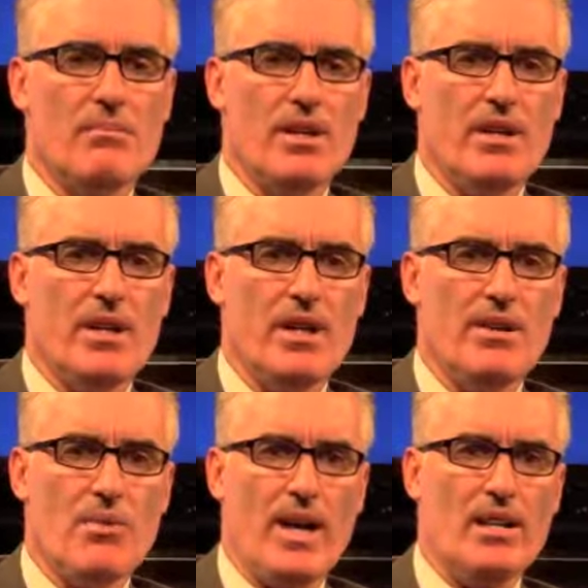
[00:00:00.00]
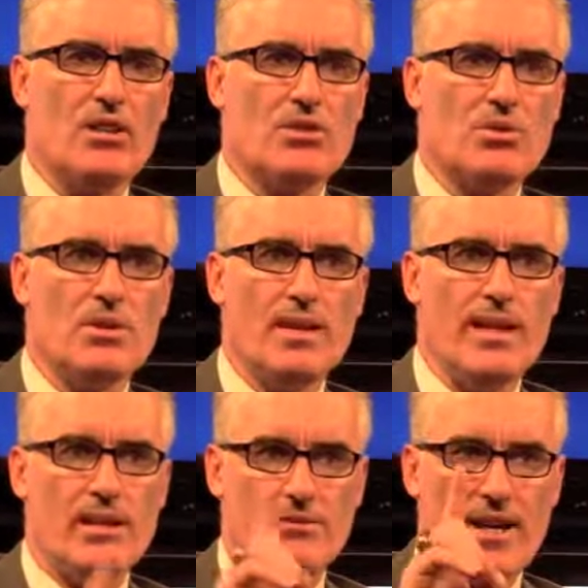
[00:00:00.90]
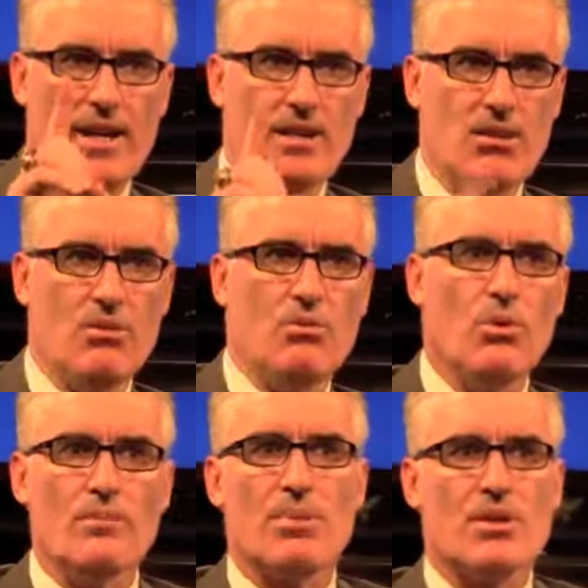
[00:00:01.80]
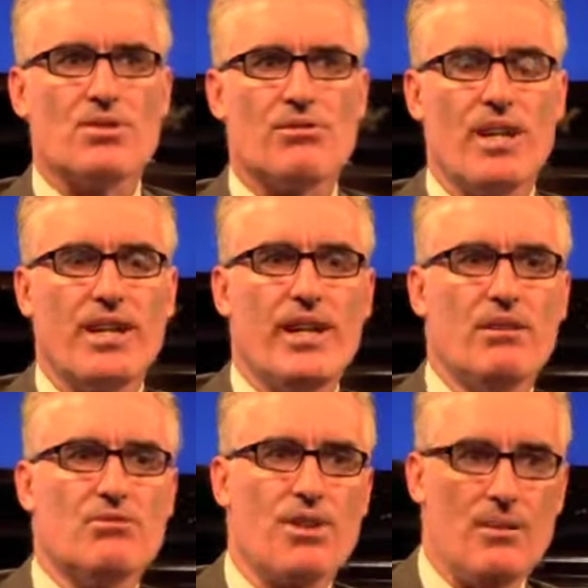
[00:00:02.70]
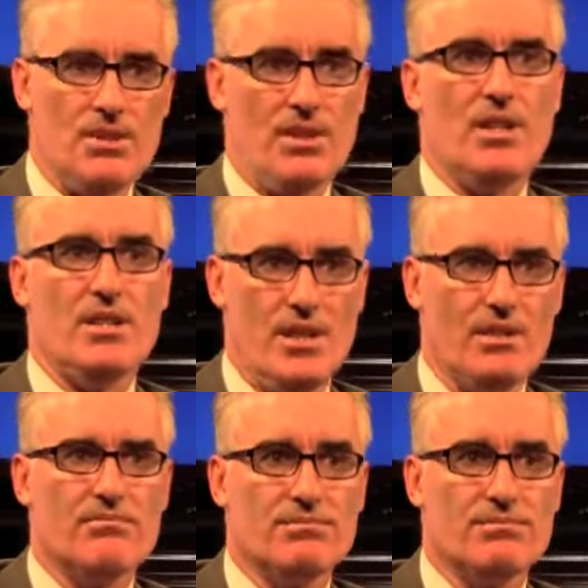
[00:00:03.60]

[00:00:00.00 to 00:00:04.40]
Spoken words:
But when I look to a leader, if I had to go one person right now, it's Robert Nakunde.